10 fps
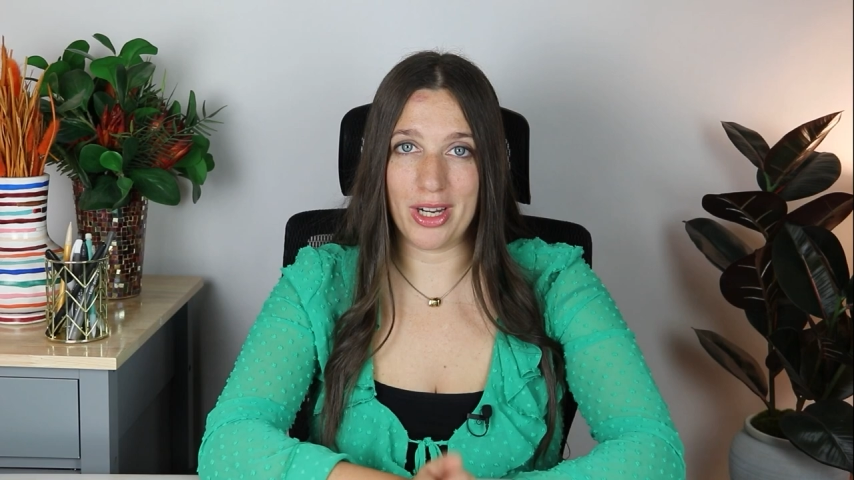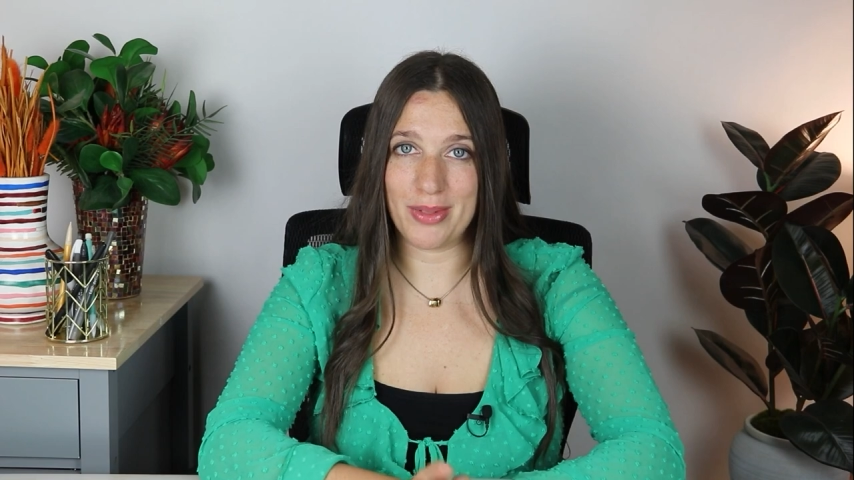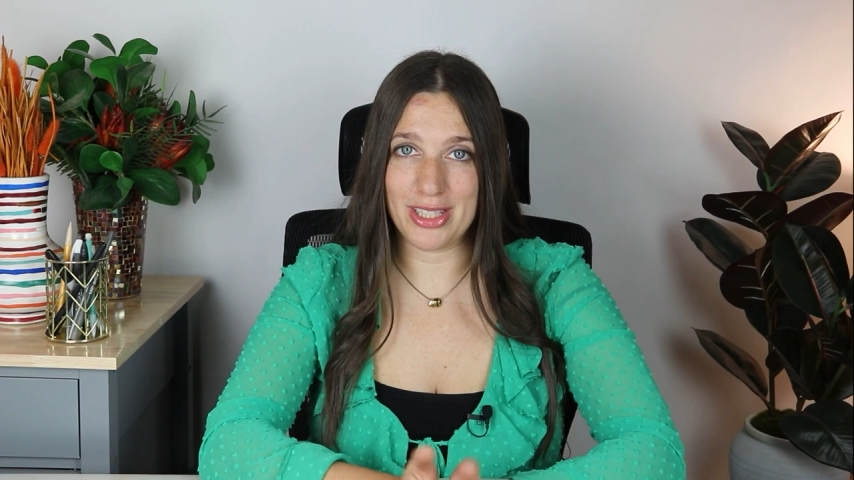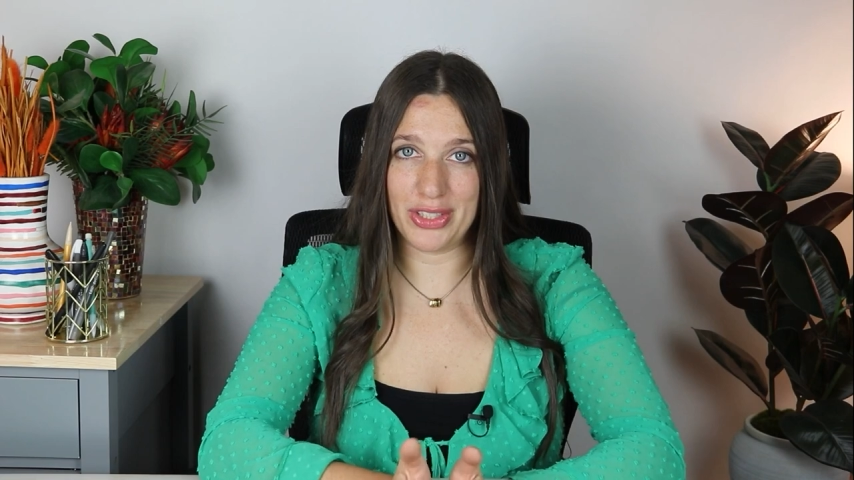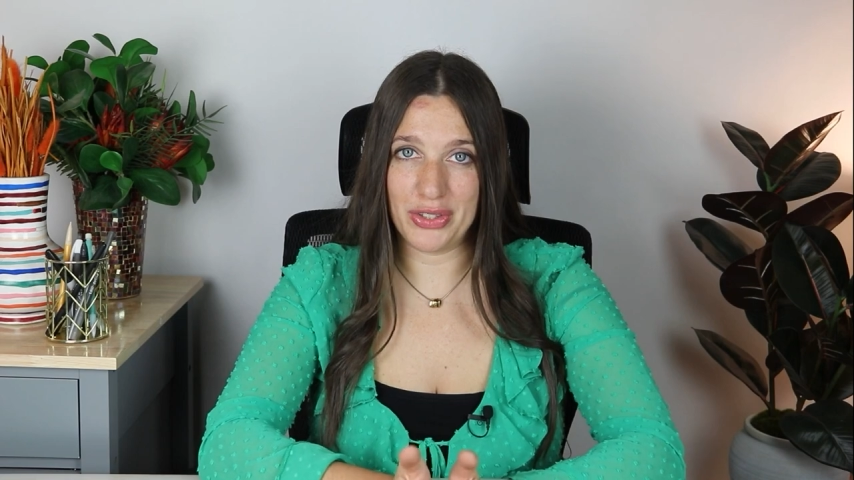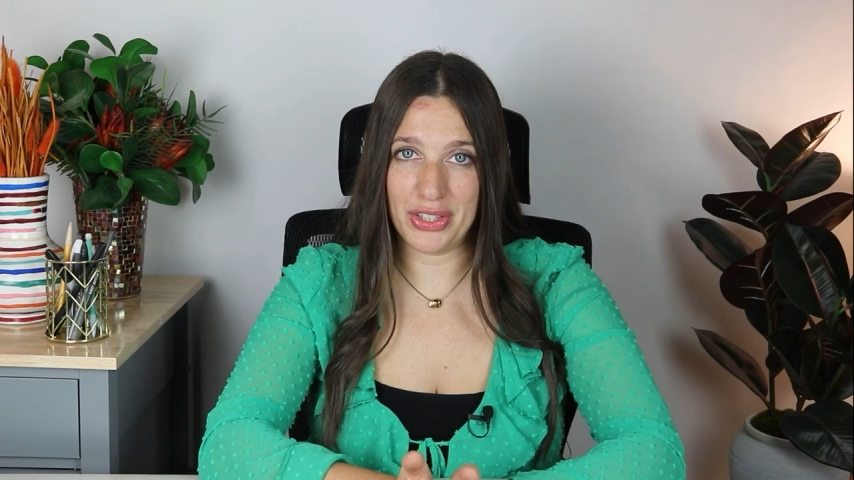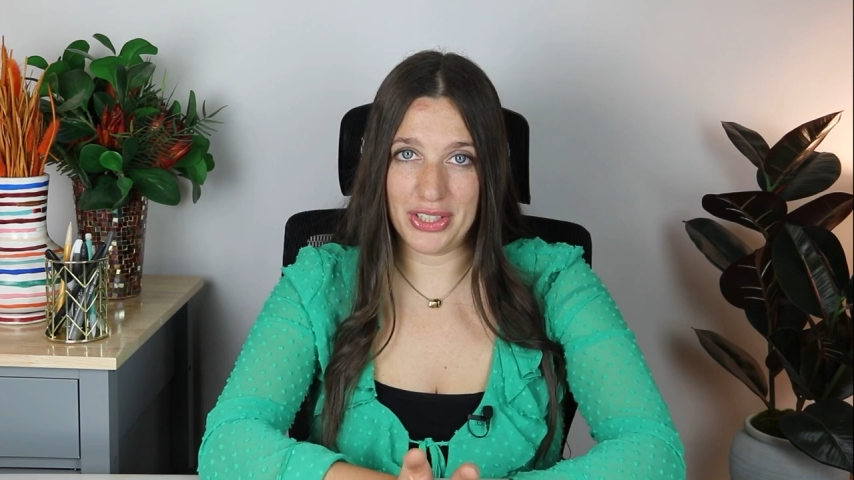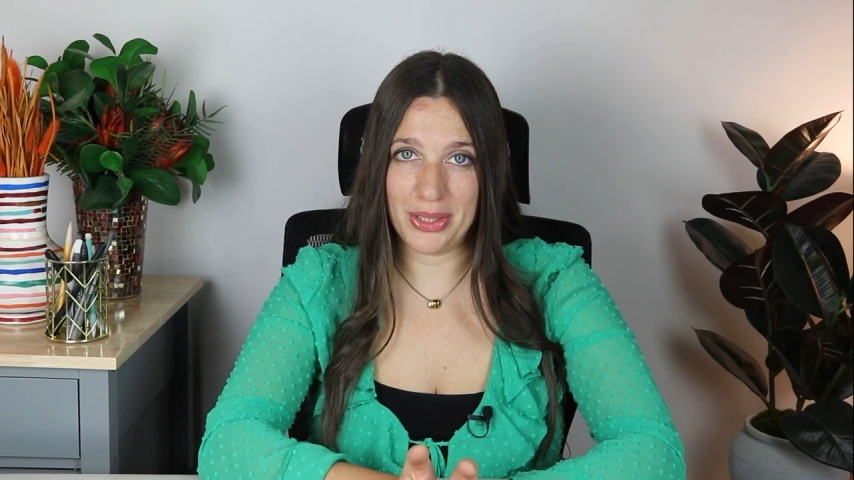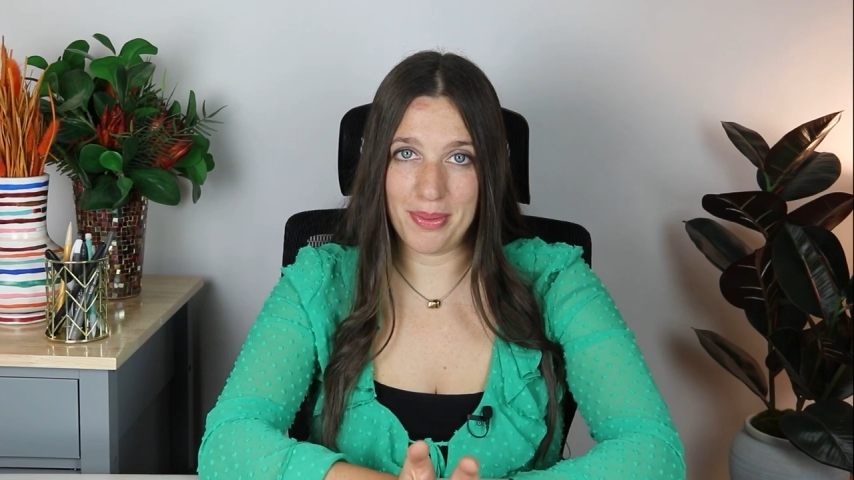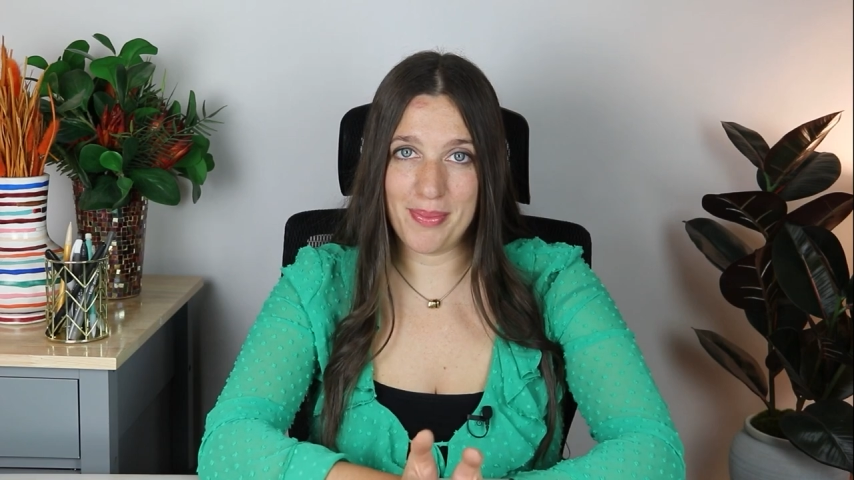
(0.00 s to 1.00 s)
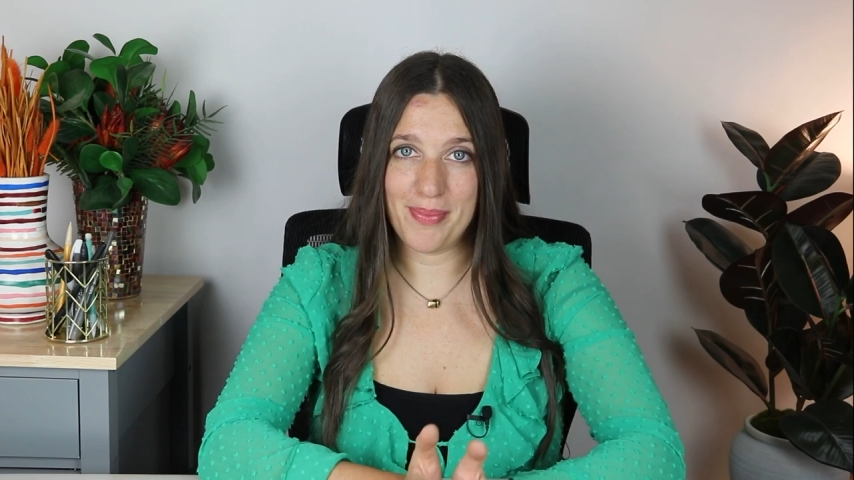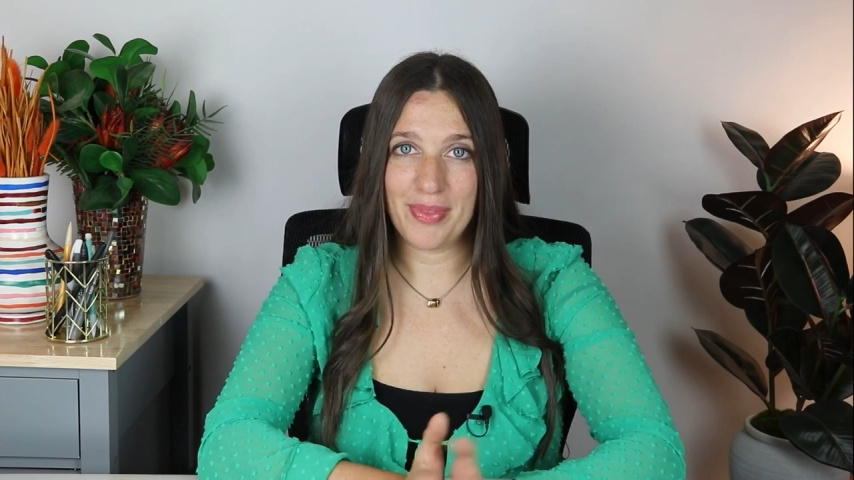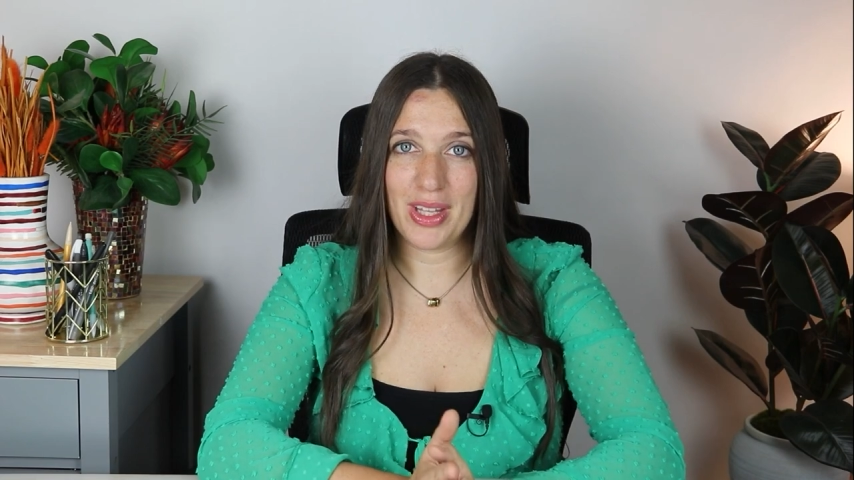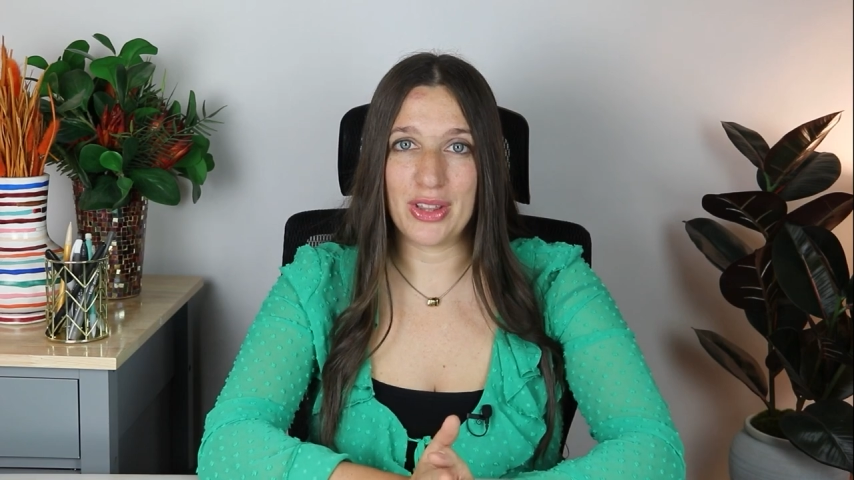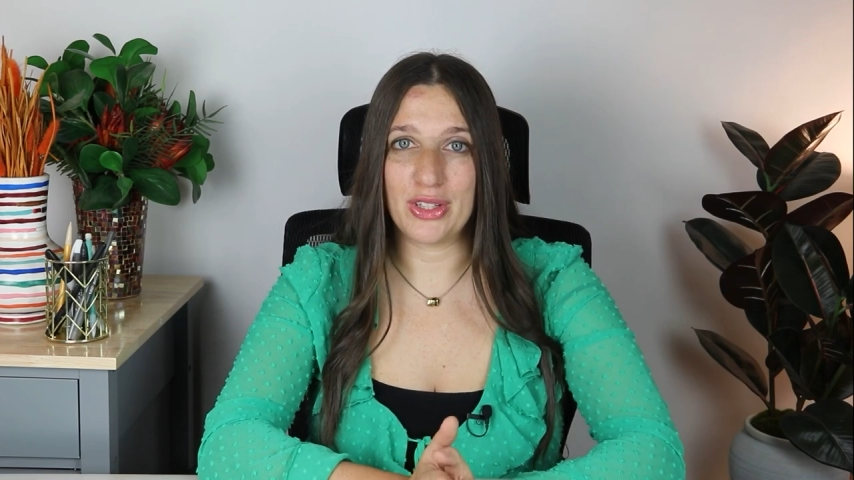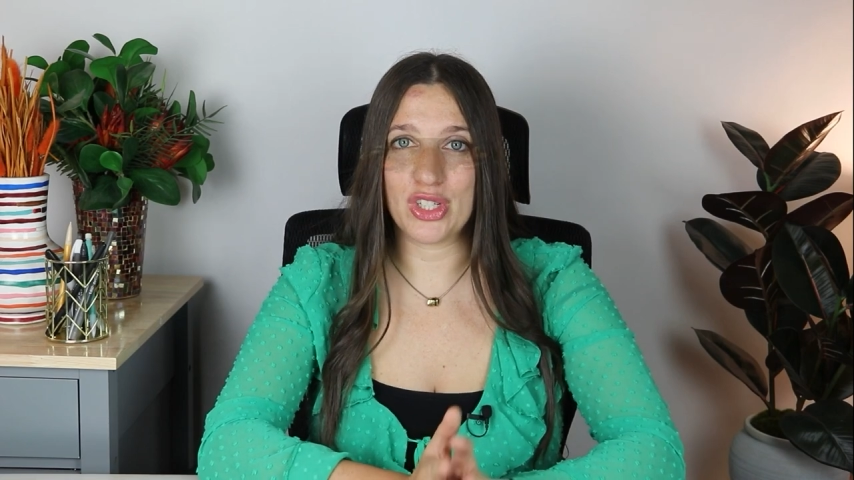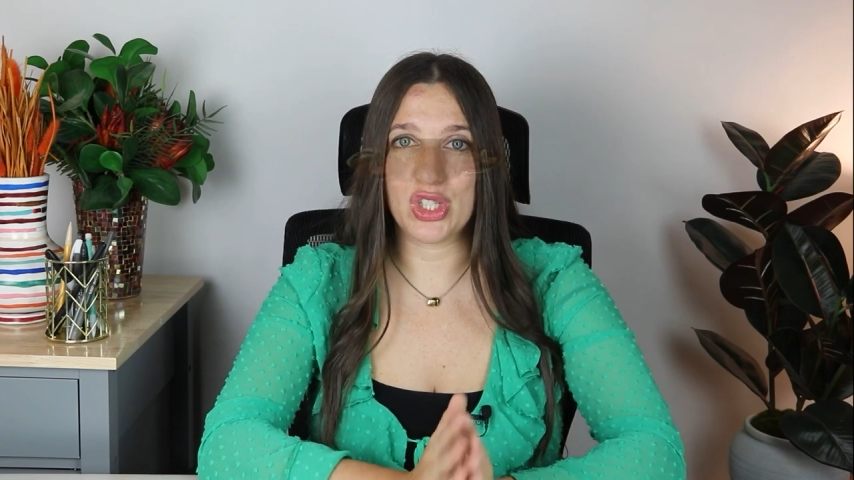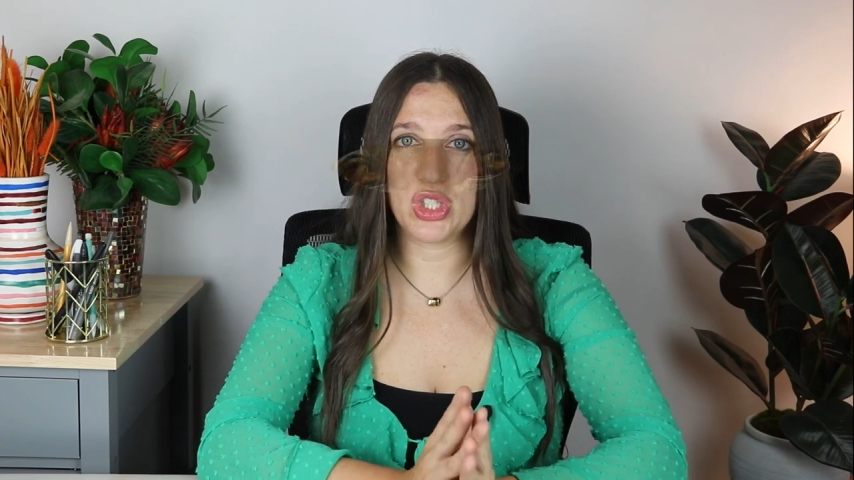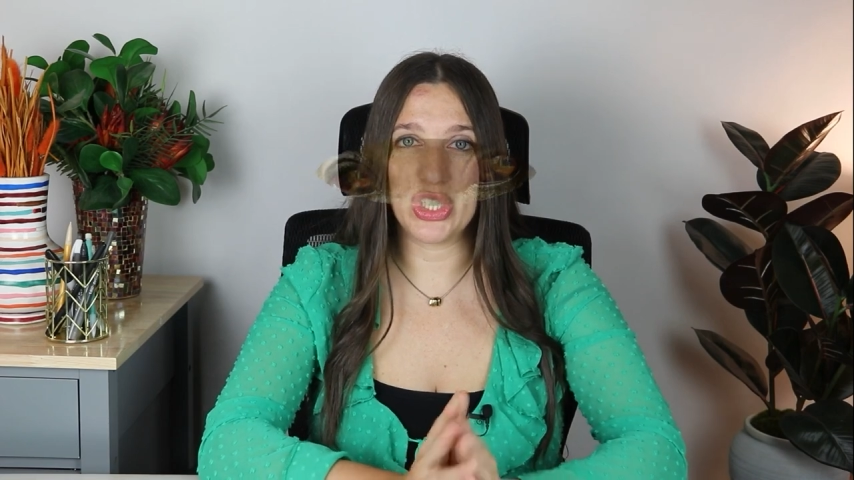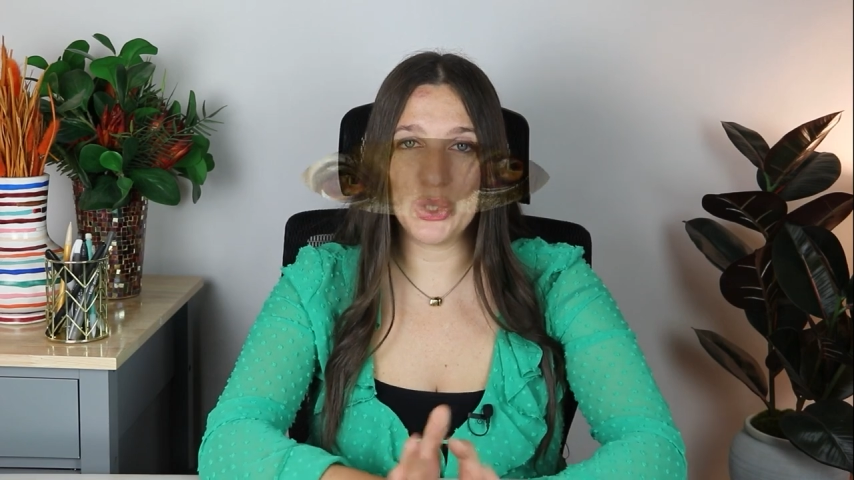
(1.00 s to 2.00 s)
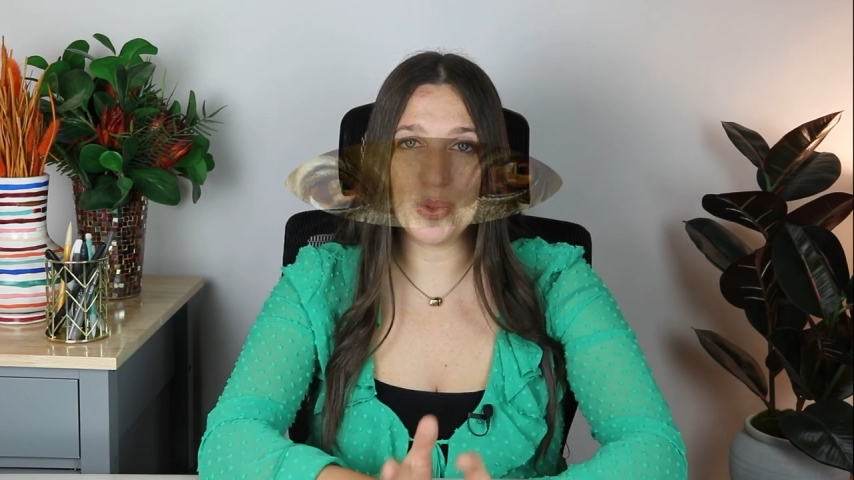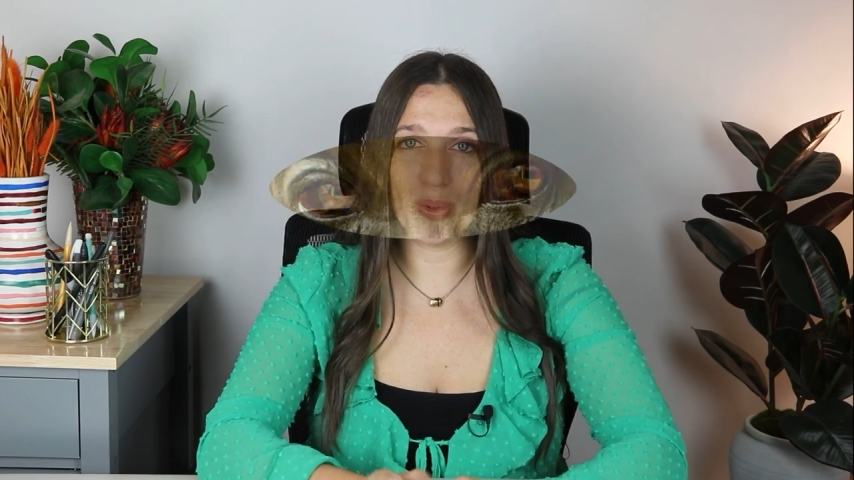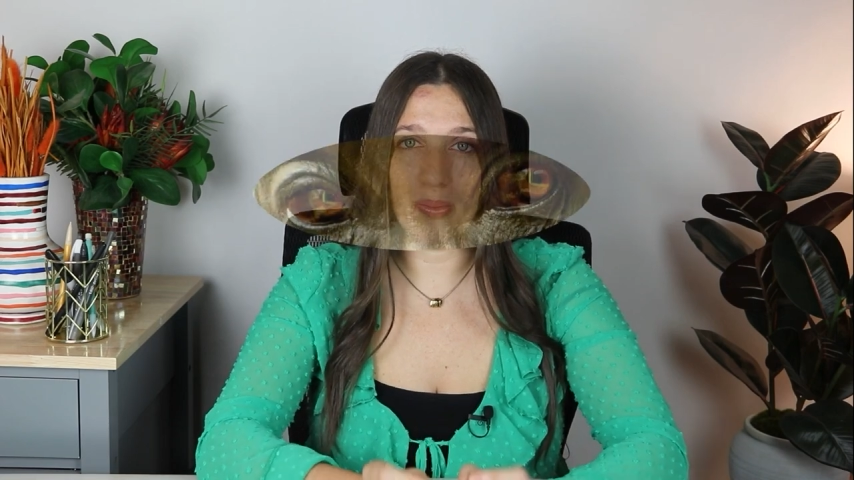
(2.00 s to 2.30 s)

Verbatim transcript: when I was a little girl. They're just so